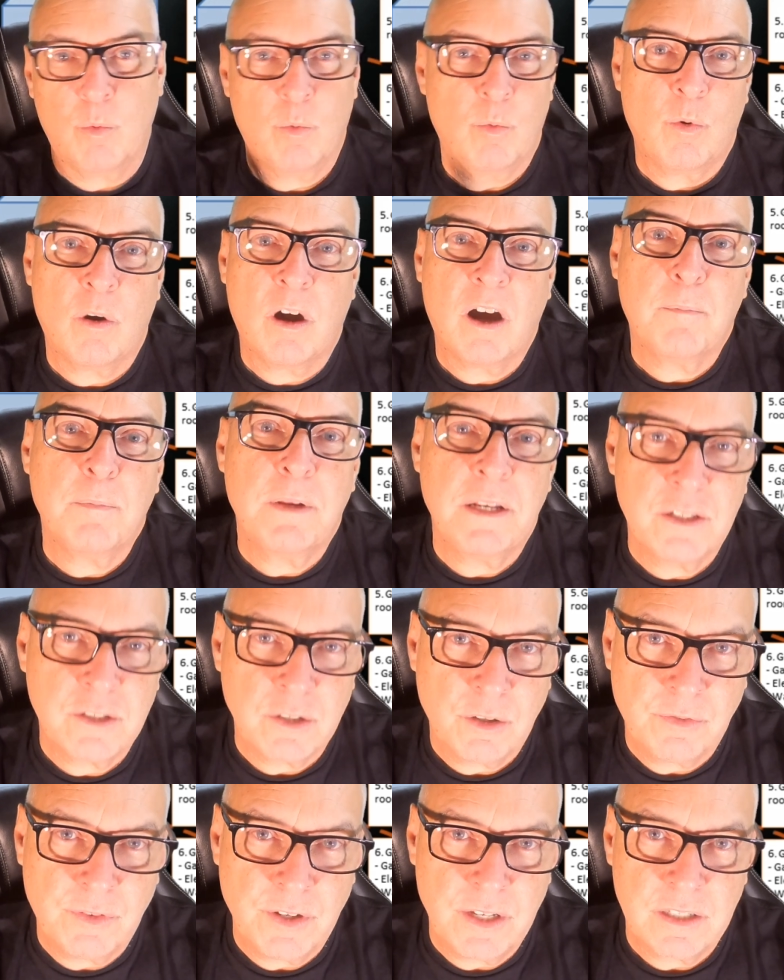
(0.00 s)
why I'm in his
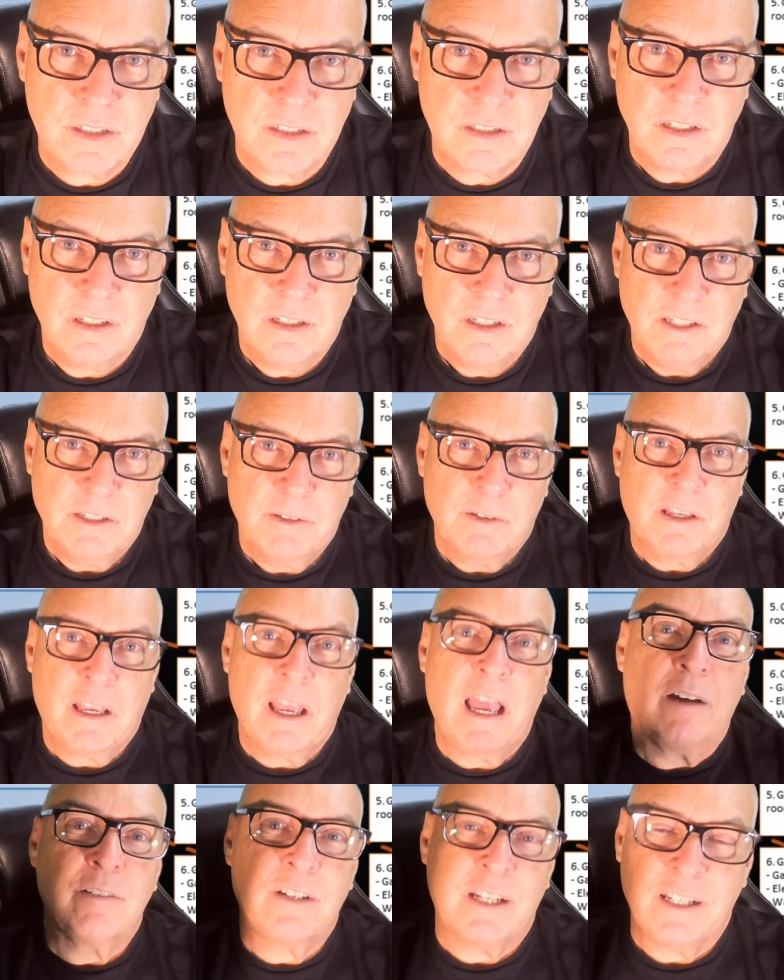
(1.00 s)
office
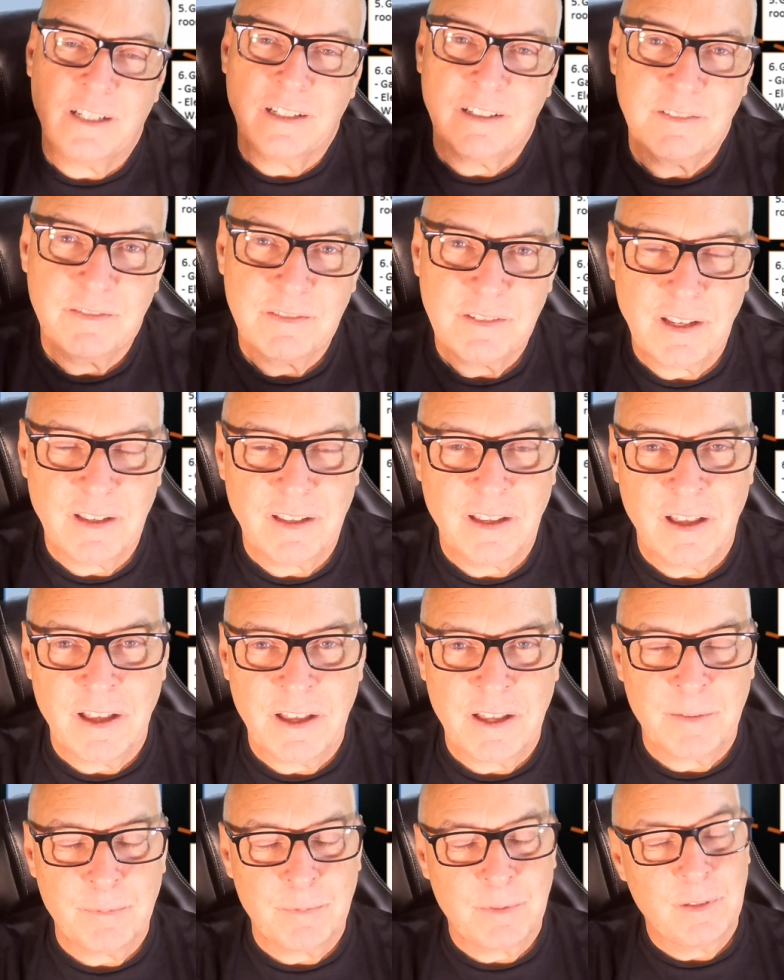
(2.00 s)
counting
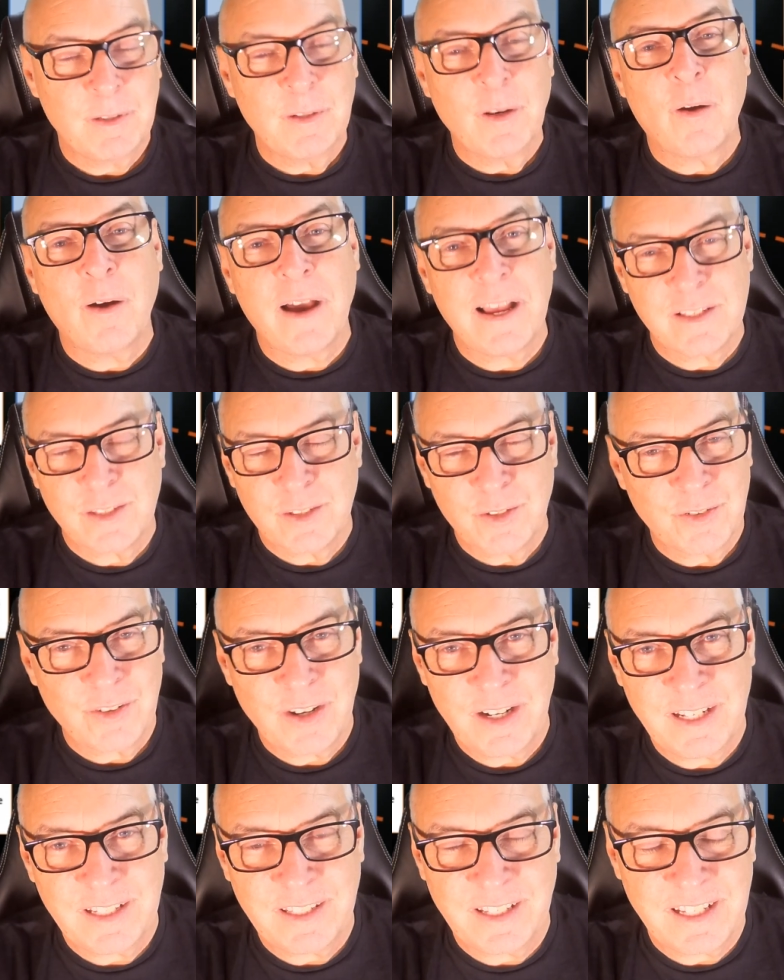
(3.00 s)
lights or
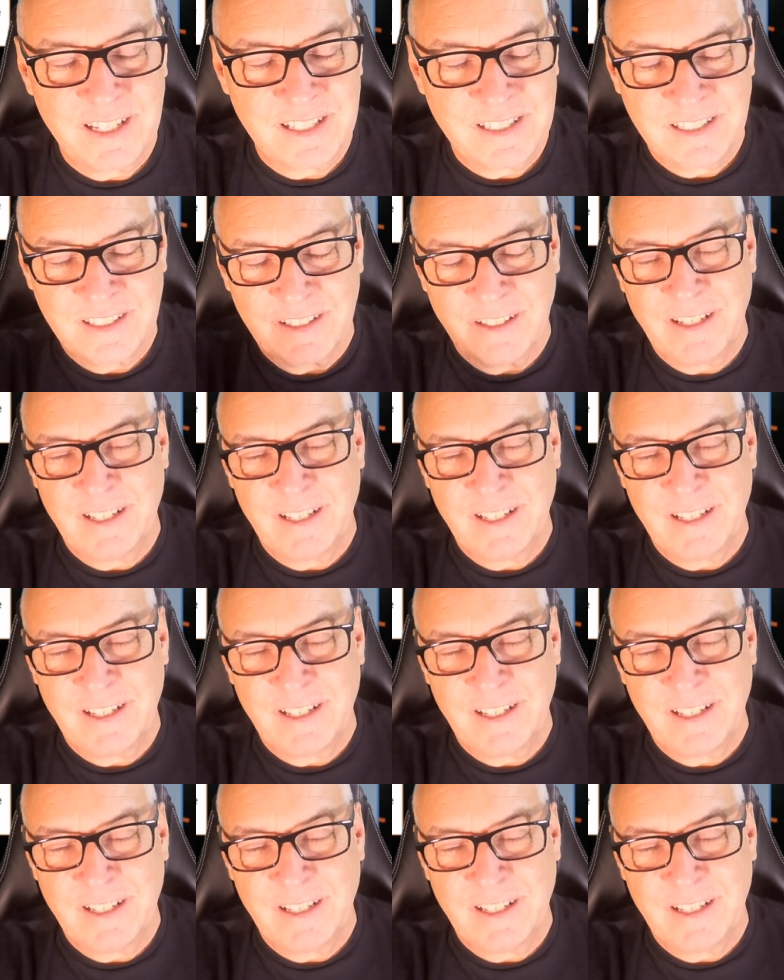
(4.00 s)
LEDs.